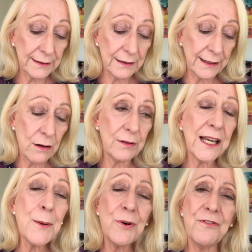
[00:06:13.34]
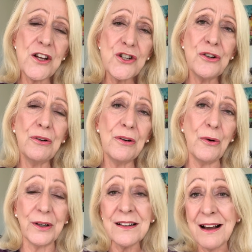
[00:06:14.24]
you know get a professional
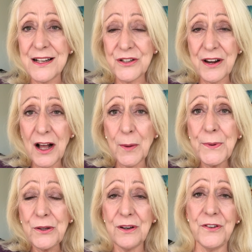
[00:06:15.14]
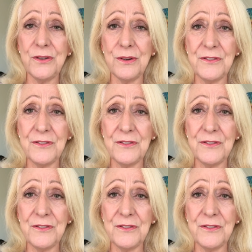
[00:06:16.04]
organizer to help you if you